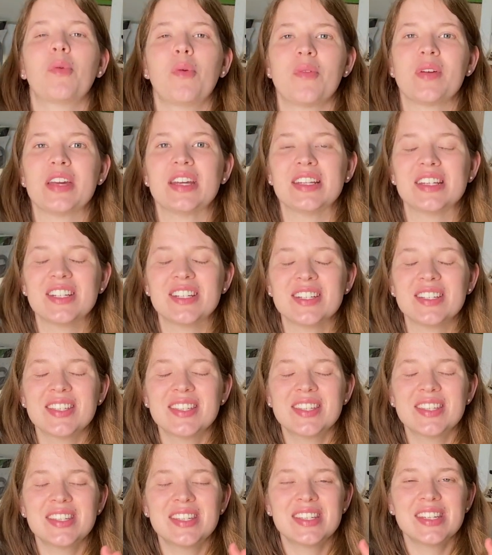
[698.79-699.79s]
point, just
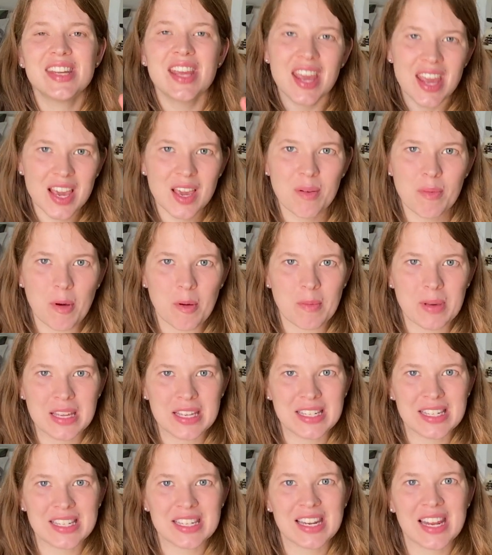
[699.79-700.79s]
take a
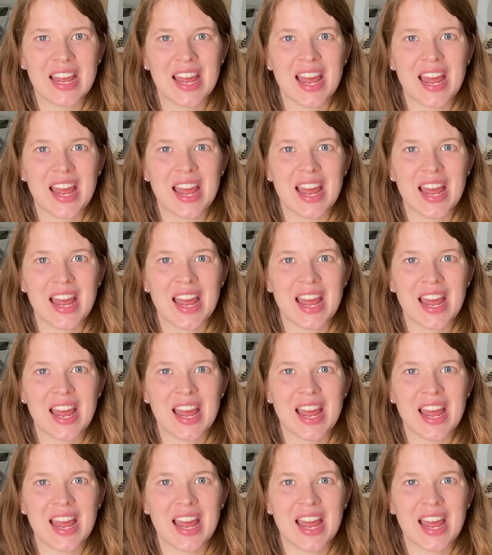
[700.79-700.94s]
moment